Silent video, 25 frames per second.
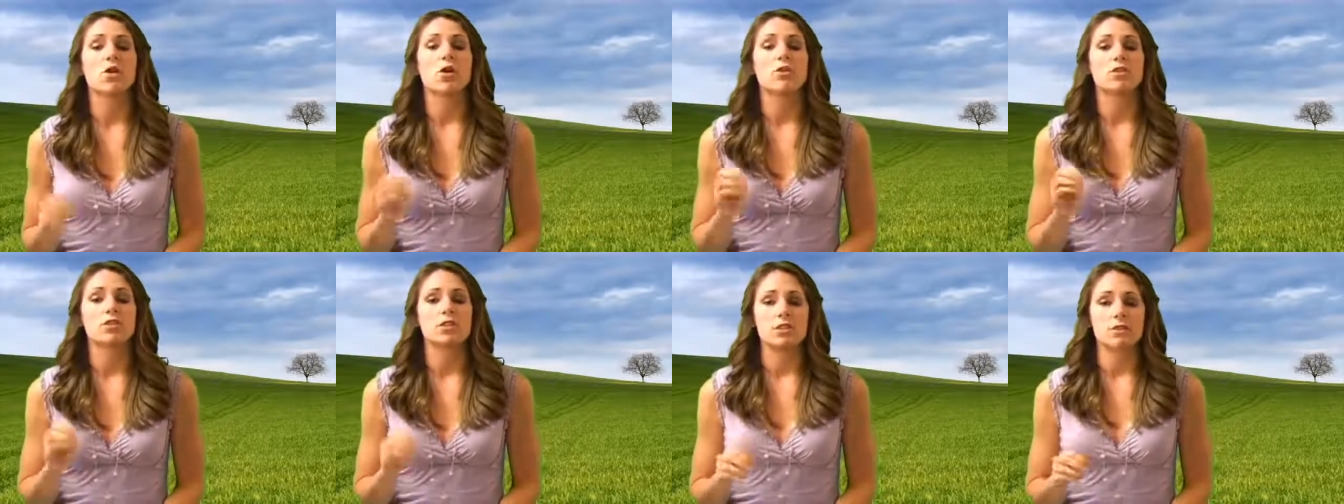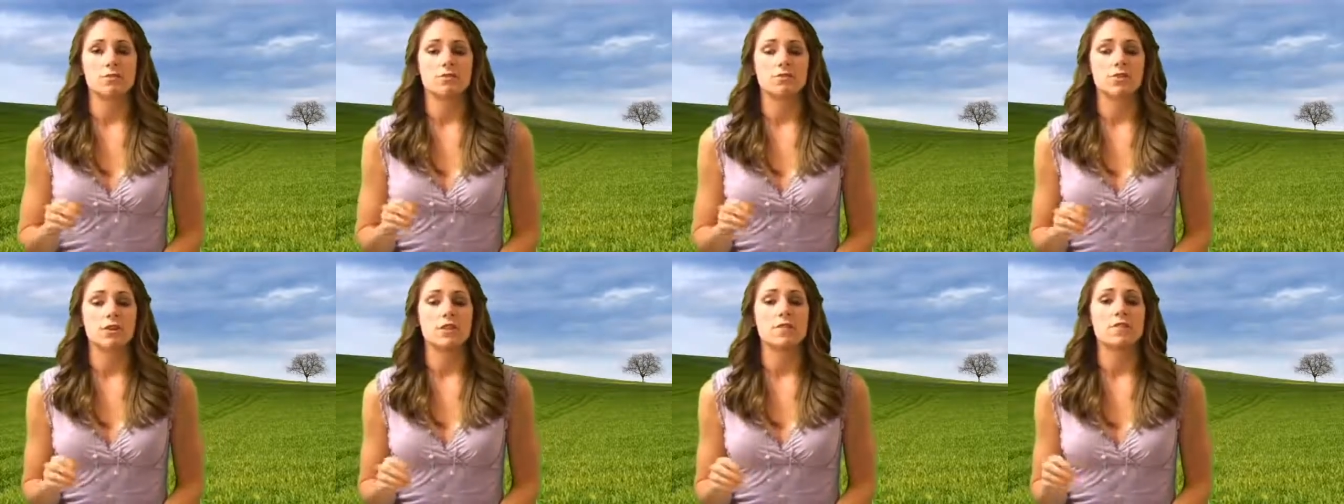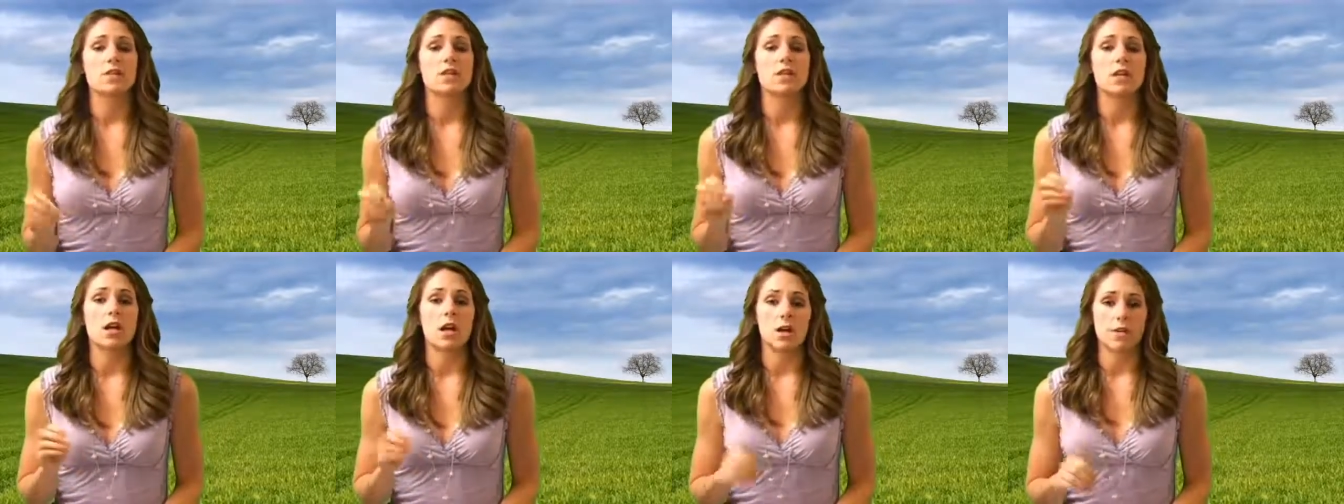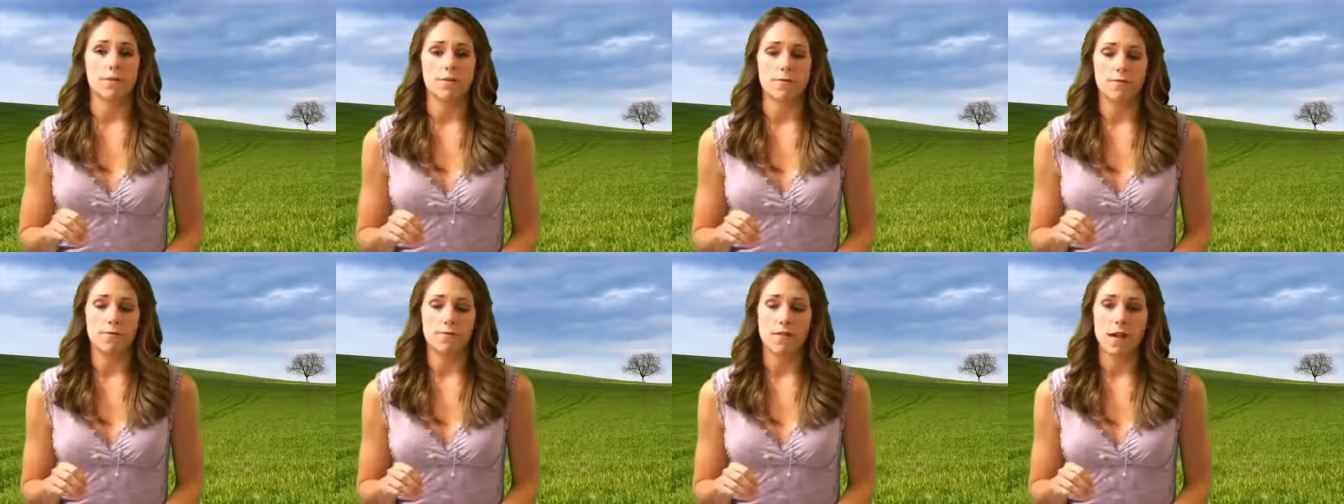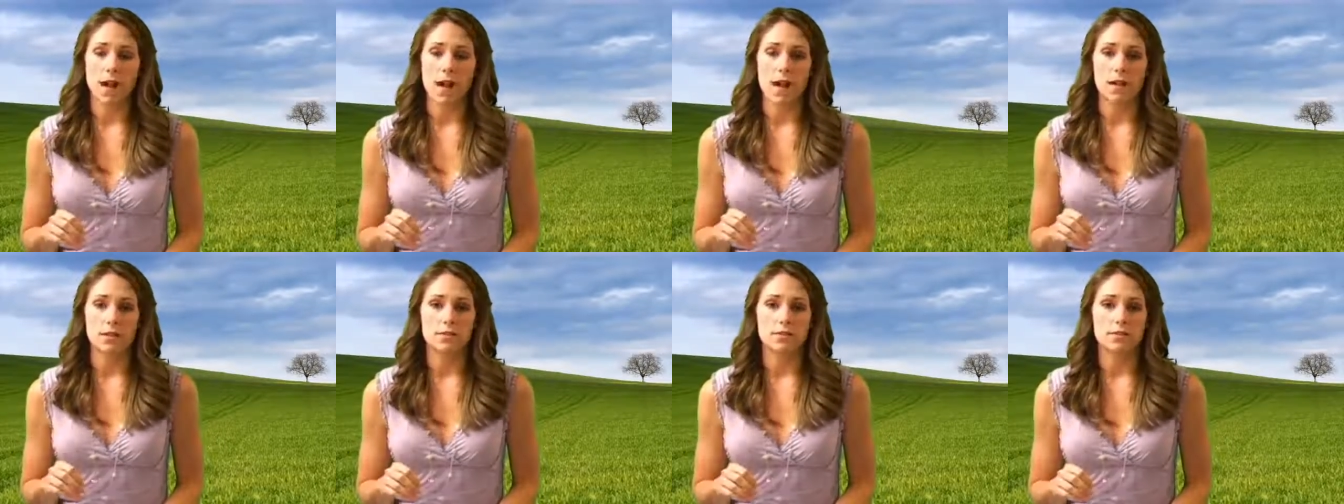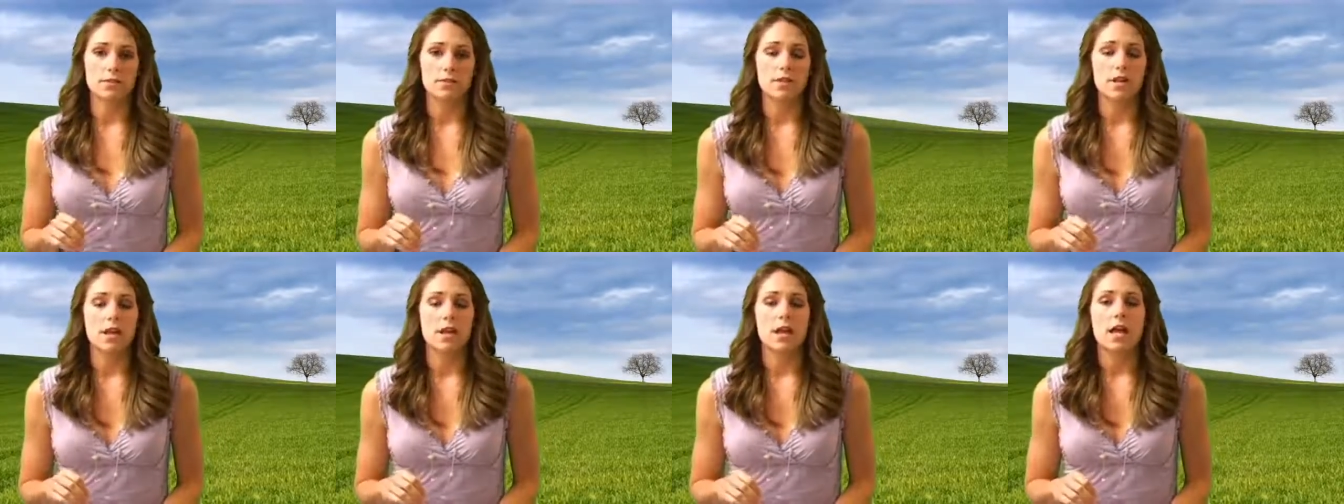are different than other
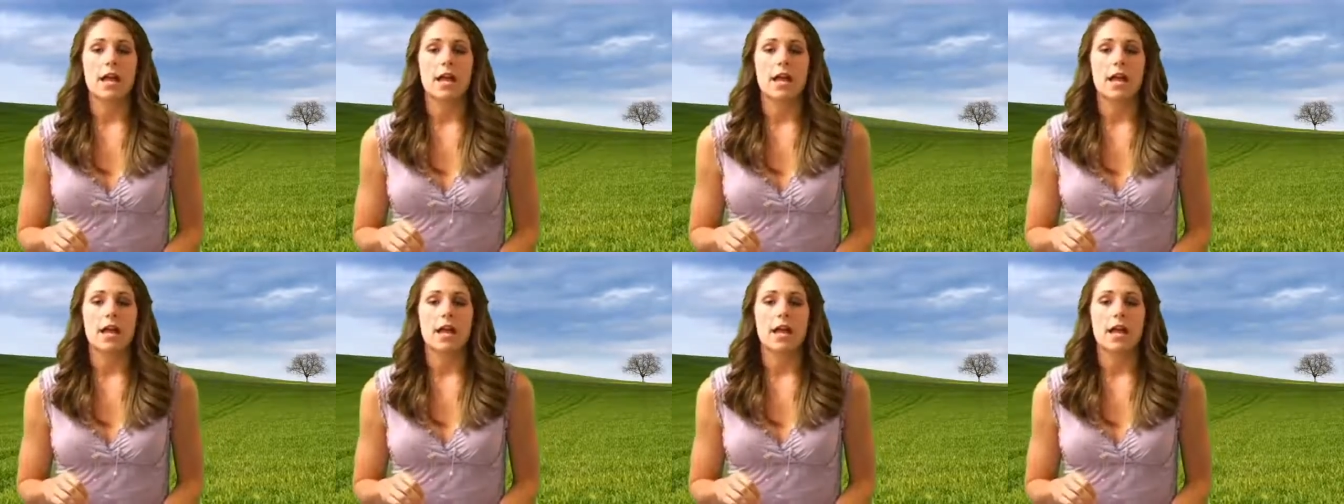fats.